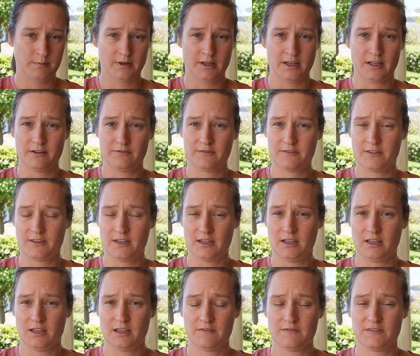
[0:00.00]
If
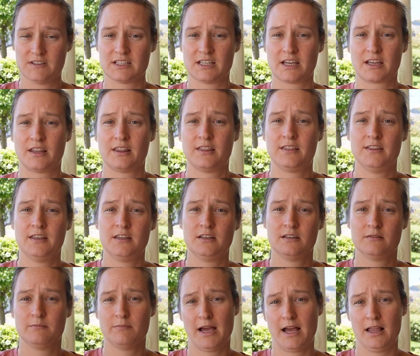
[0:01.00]
it's like a
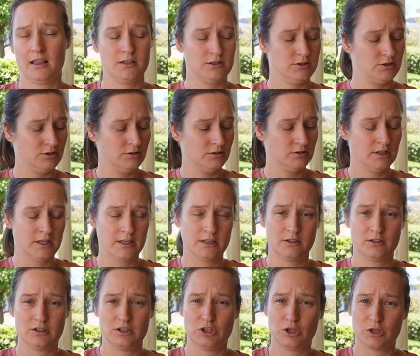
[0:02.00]
thin palette,
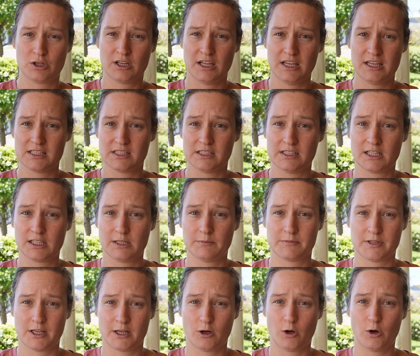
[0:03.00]
then you can easily clip
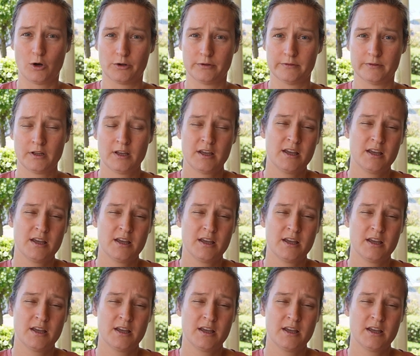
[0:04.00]
that on.